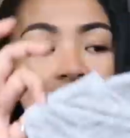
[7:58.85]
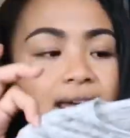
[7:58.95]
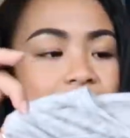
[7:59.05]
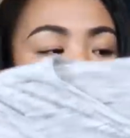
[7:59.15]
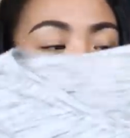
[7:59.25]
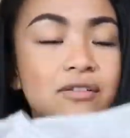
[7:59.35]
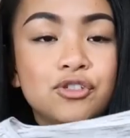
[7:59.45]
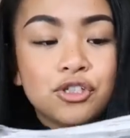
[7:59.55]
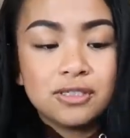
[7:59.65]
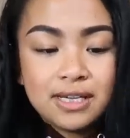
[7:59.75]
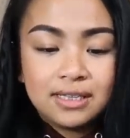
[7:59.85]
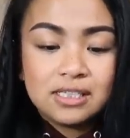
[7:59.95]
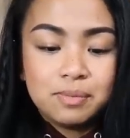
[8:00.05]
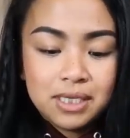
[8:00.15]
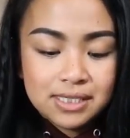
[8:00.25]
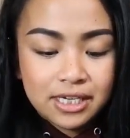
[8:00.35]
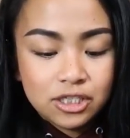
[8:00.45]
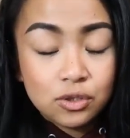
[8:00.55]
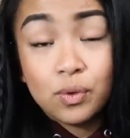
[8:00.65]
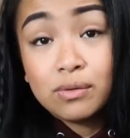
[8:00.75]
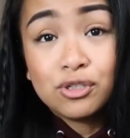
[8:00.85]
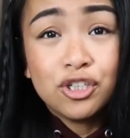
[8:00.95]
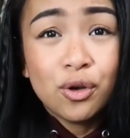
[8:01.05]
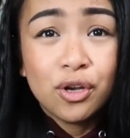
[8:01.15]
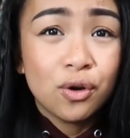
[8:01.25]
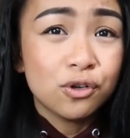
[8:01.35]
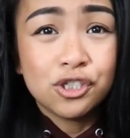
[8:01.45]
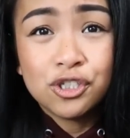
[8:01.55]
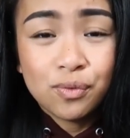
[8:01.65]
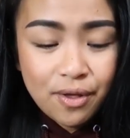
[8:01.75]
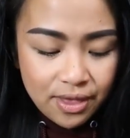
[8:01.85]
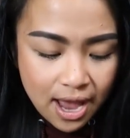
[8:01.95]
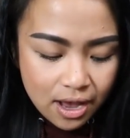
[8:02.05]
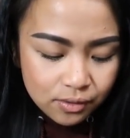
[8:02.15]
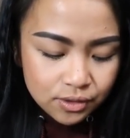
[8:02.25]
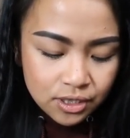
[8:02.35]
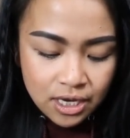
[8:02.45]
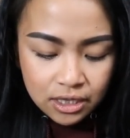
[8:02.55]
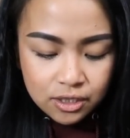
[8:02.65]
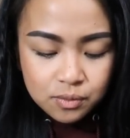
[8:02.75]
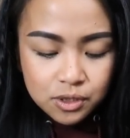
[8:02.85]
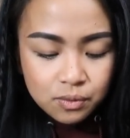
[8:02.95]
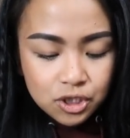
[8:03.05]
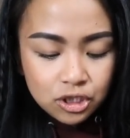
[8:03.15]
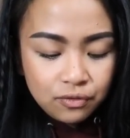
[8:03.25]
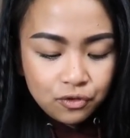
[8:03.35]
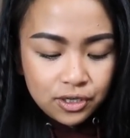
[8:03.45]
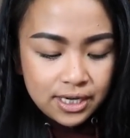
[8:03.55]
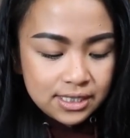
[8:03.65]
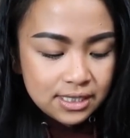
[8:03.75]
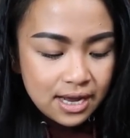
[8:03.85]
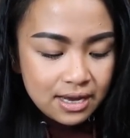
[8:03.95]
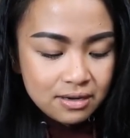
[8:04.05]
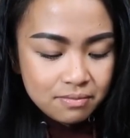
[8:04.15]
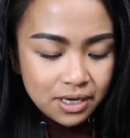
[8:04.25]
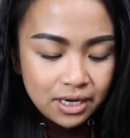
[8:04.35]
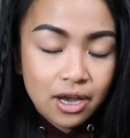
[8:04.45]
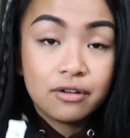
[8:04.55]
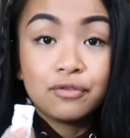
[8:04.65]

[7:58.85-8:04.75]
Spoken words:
And I love shirts like this because I can just wear them to yoga or just around the house. This was originally $4.99, but I got